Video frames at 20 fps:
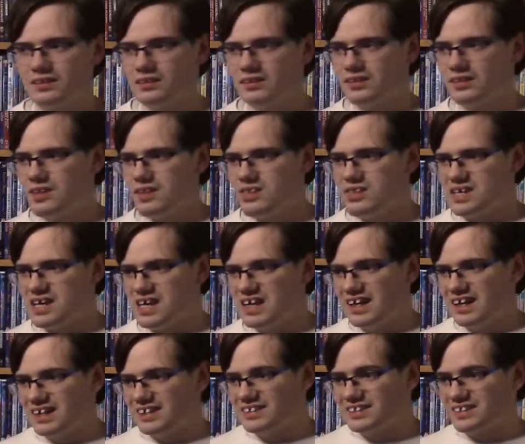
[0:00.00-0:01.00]

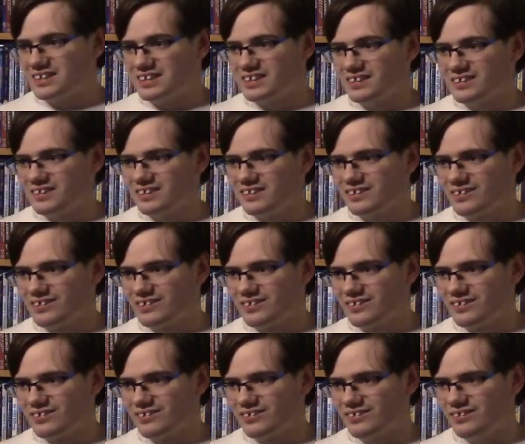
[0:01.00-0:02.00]
that
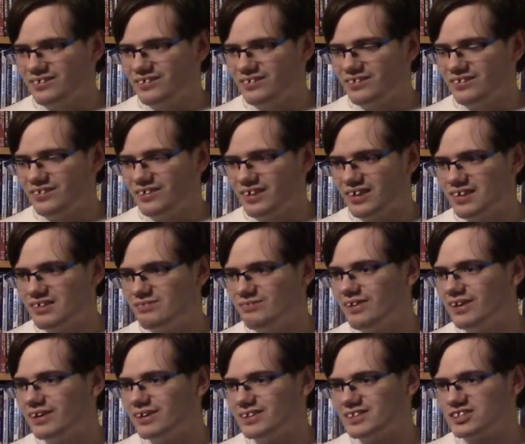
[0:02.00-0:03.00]
he
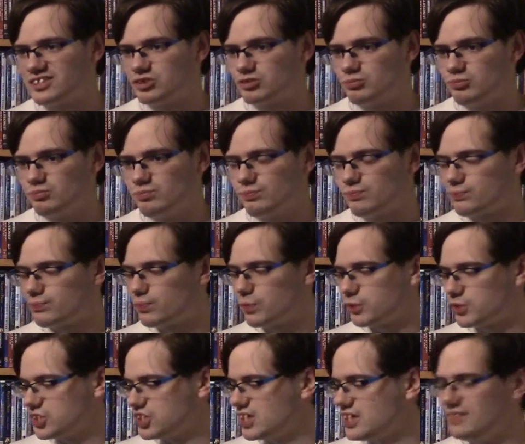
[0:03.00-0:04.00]
was
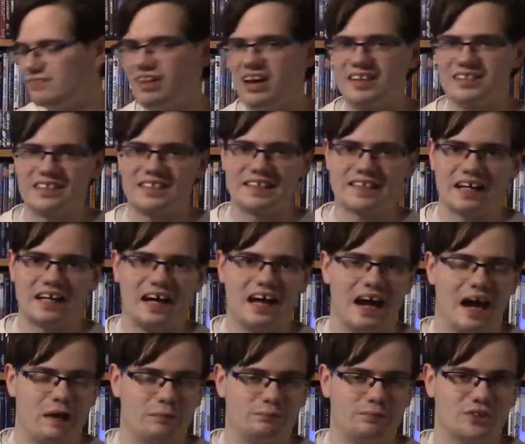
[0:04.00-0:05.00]
perceived as a
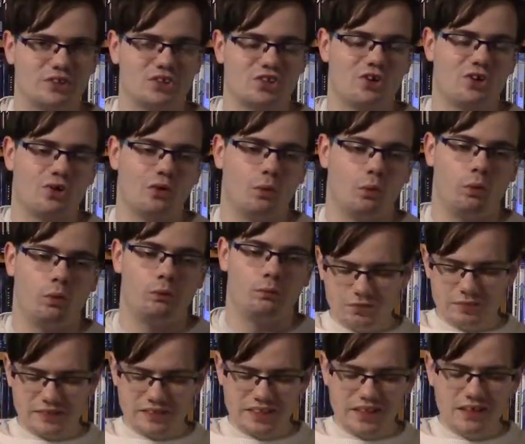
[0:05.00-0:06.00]
cop. So,
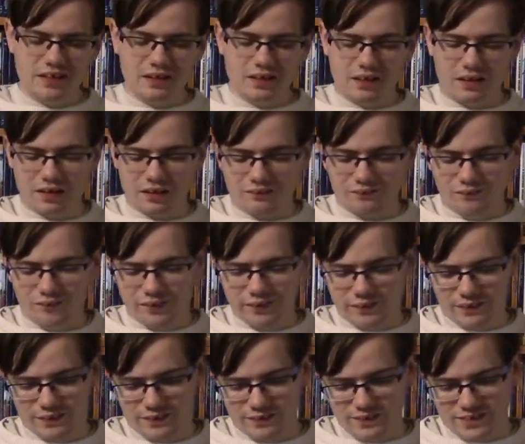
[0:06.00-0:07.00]
proceeding
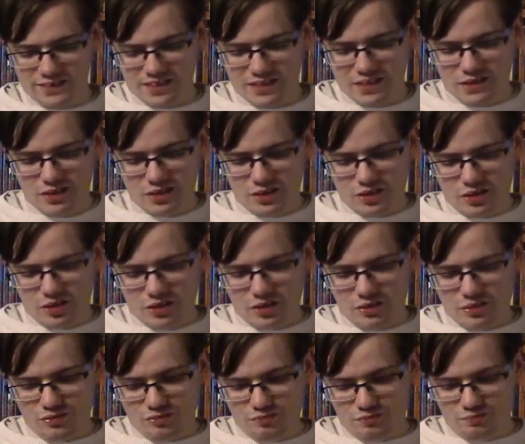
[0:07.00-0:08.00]
onwards,
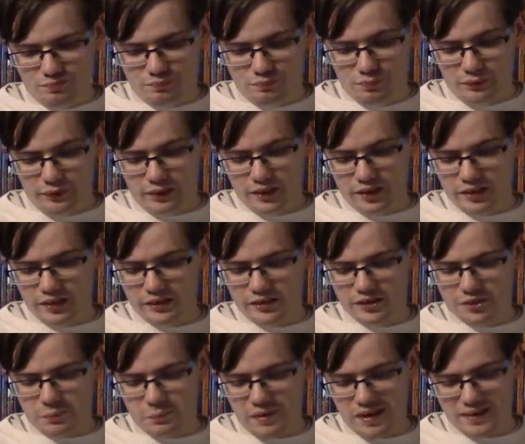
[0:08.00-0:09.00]

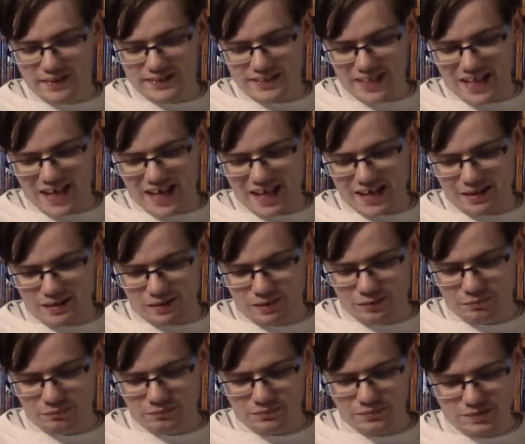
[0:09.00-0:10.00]
Bridge meets
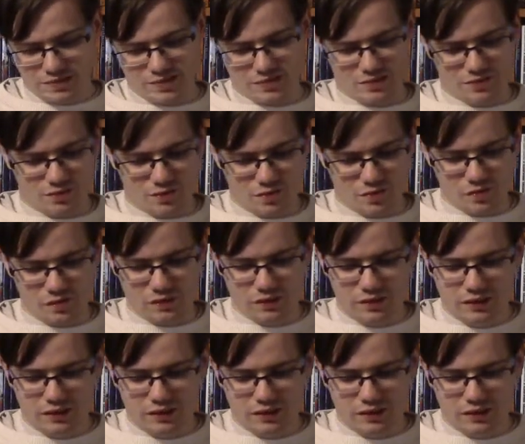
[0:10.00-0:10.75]
Adam to